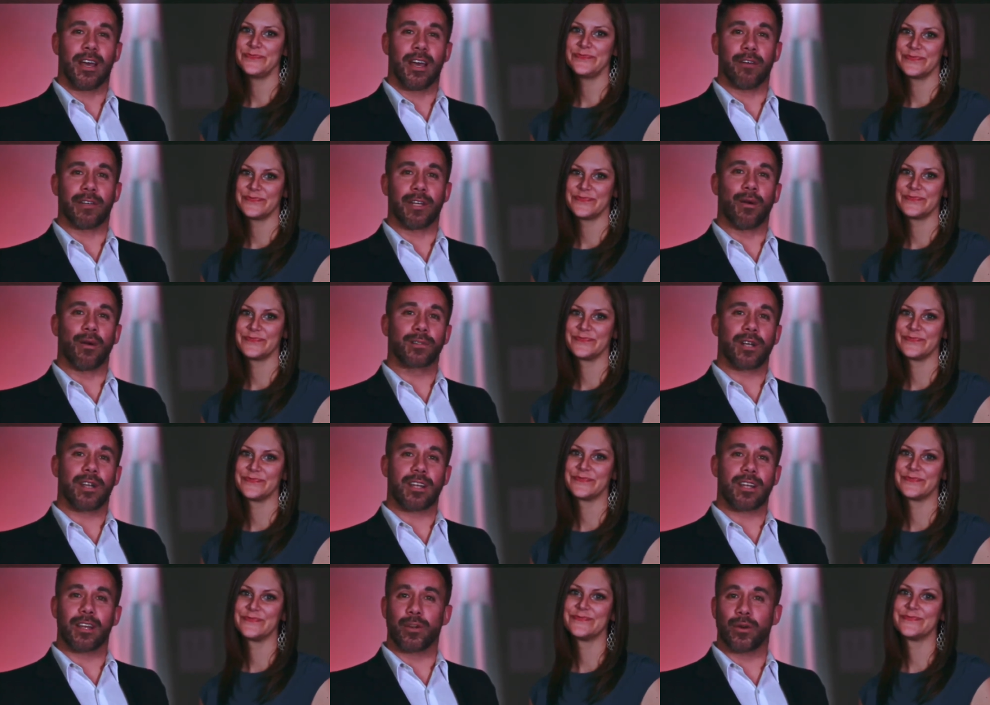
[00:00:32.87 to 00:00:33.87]
Speaker 1: of the
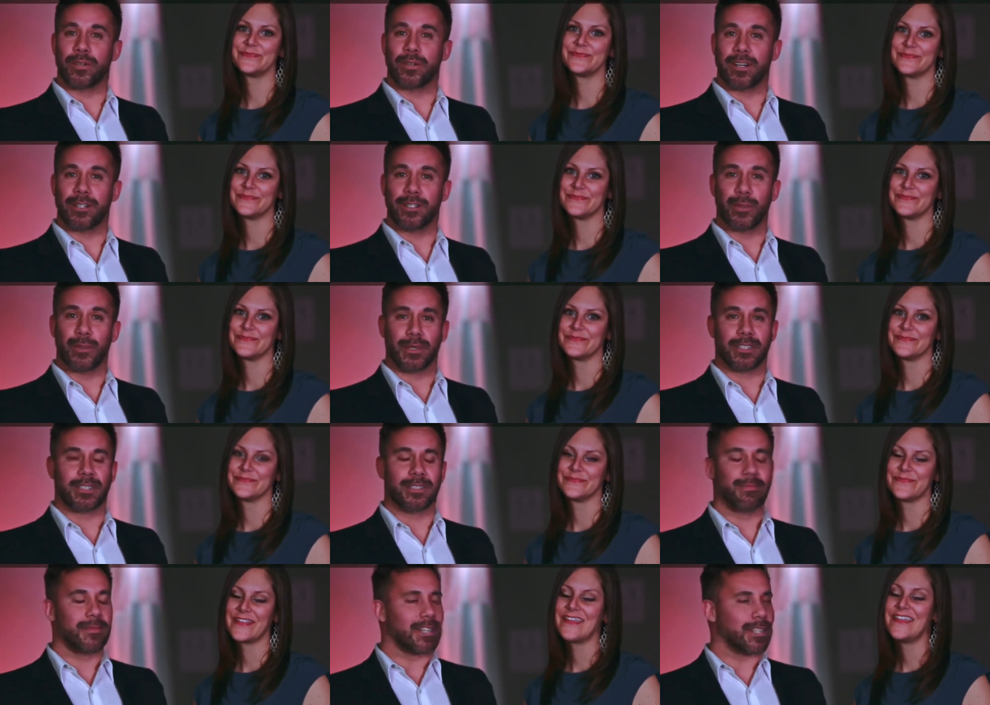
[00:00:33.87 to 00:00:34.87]
Ozark Culinary Tours.
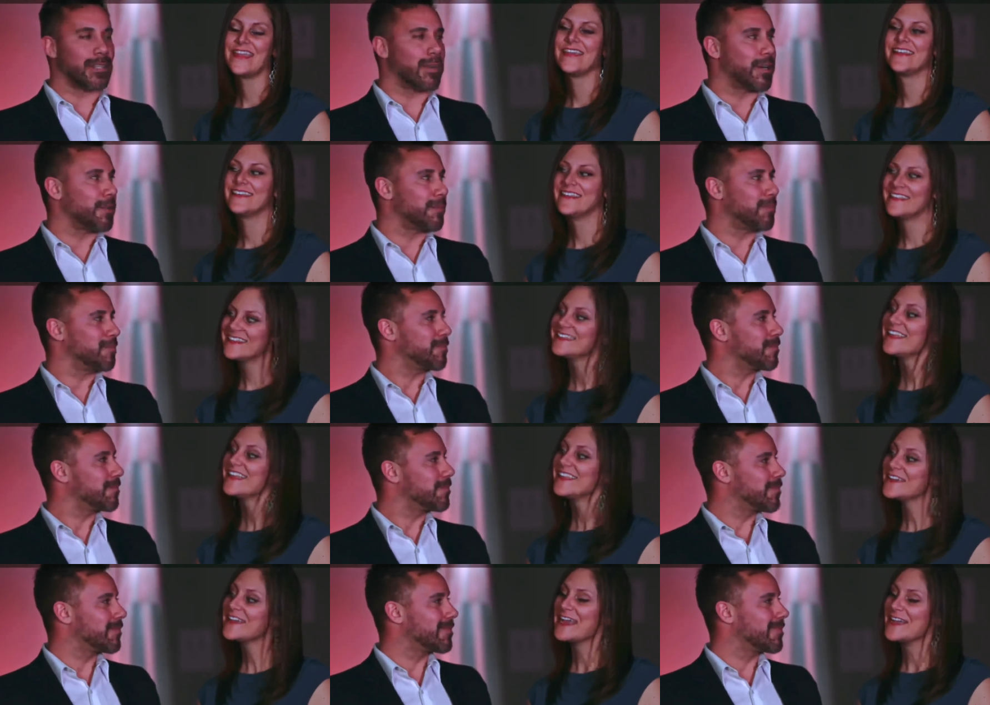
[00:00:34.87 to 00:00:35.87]
Thank you, Erin.
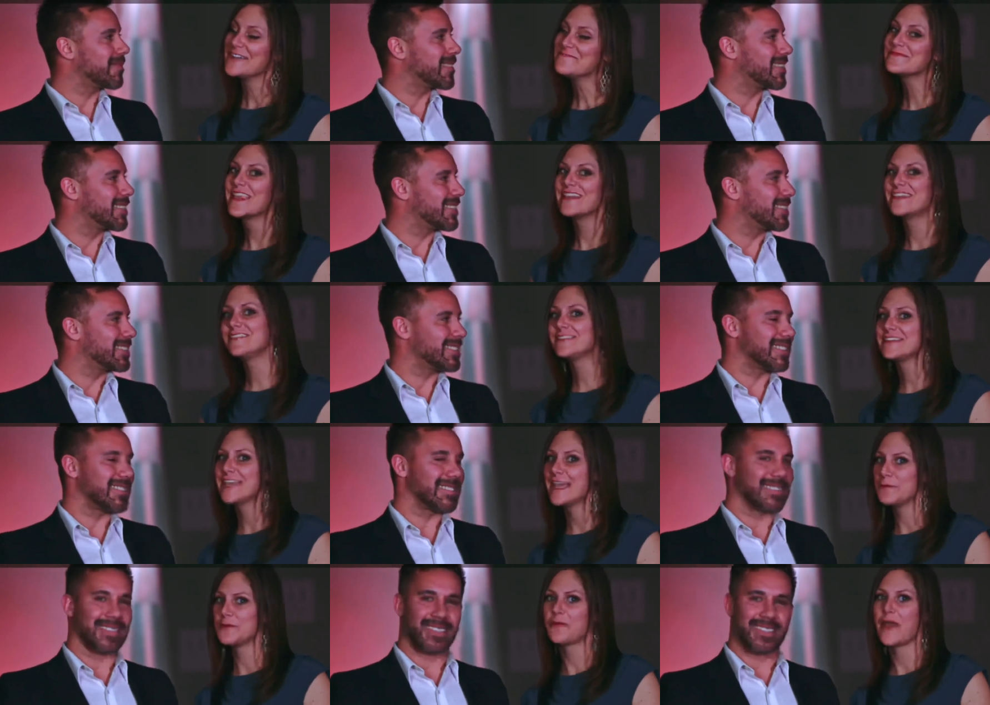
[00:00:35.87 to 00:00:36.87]
Speaker 2: Thank you, Cam. And this is
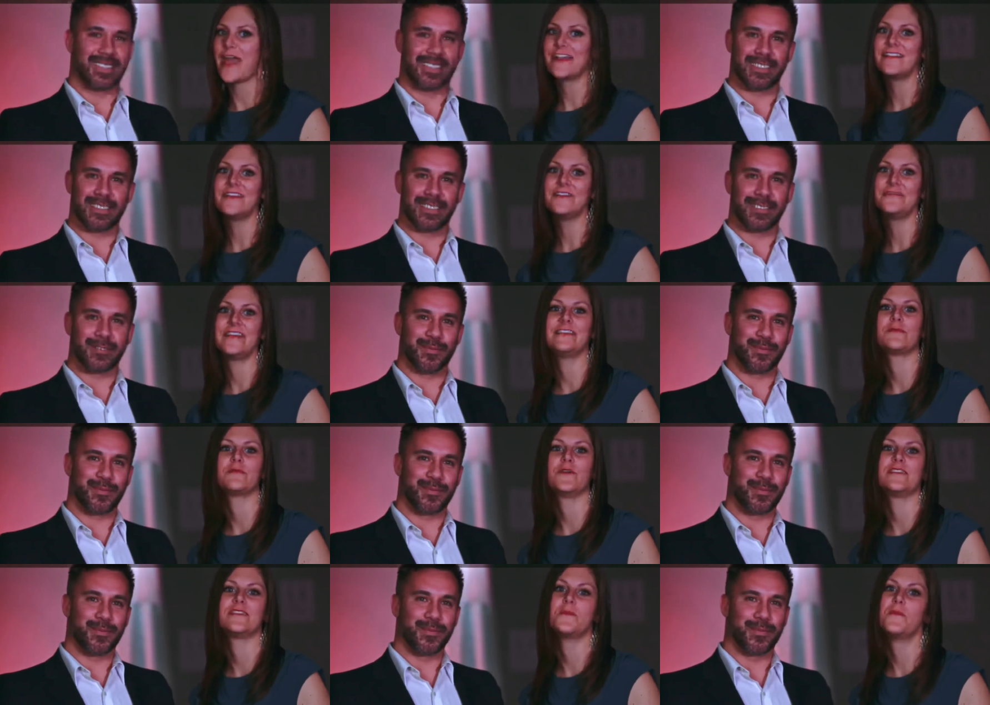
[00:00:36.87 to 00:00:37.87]
Cameron Ratcliffe. He's
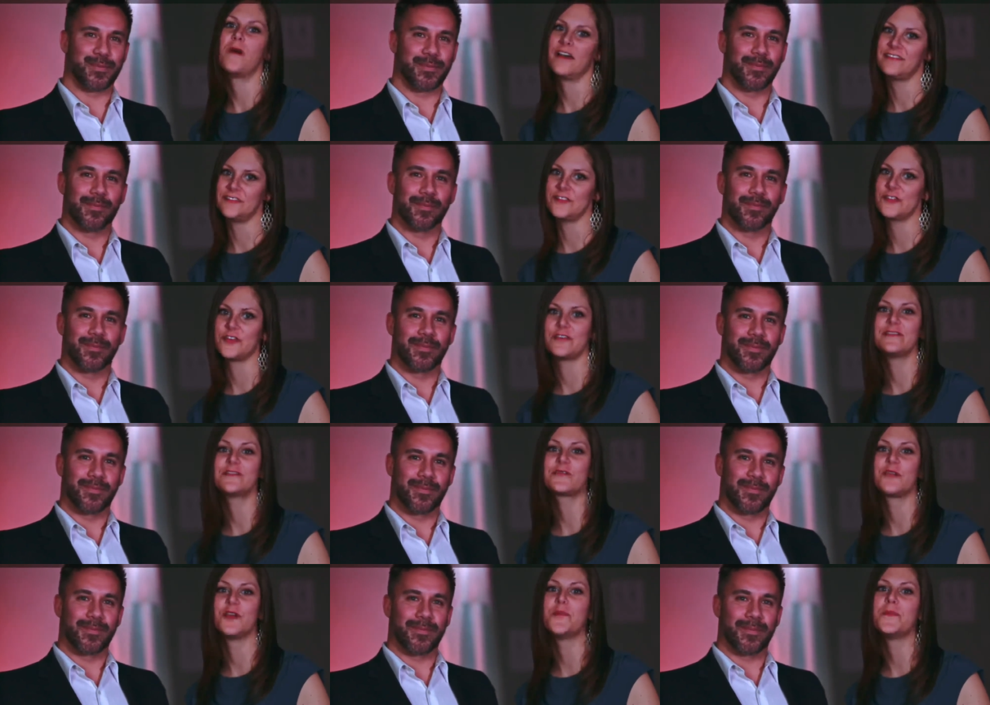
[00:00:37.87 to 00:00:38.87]
with the Moss Insurance
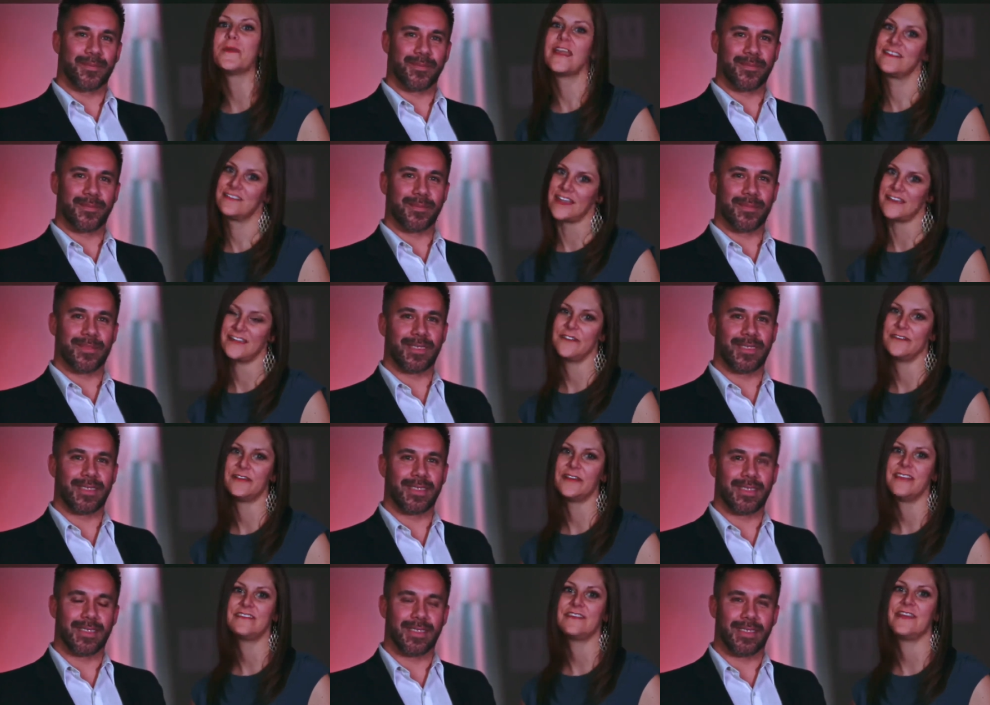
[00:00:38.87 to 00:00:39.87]
Group, Executive
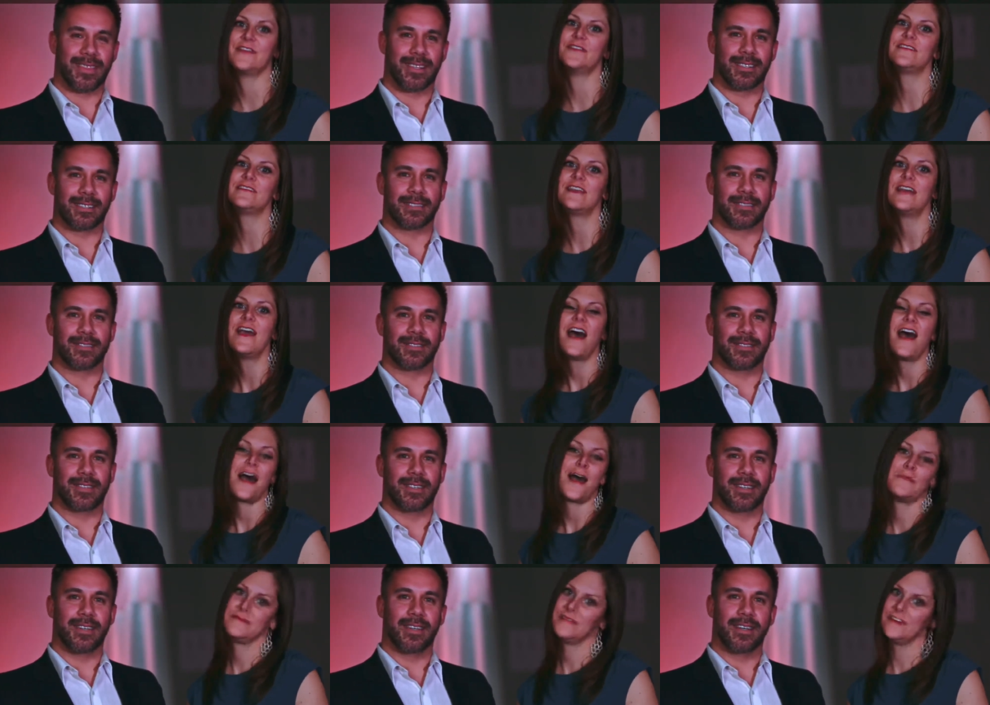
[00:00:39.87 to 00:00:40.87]
Sales.
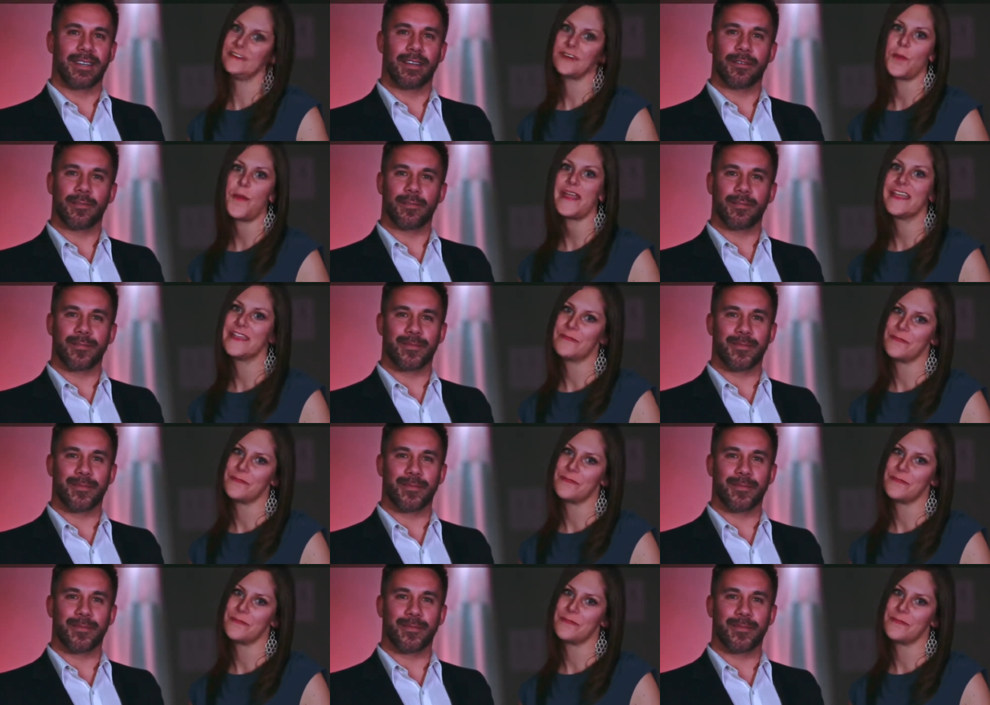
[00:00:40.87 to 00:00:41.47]
Um, just go by and give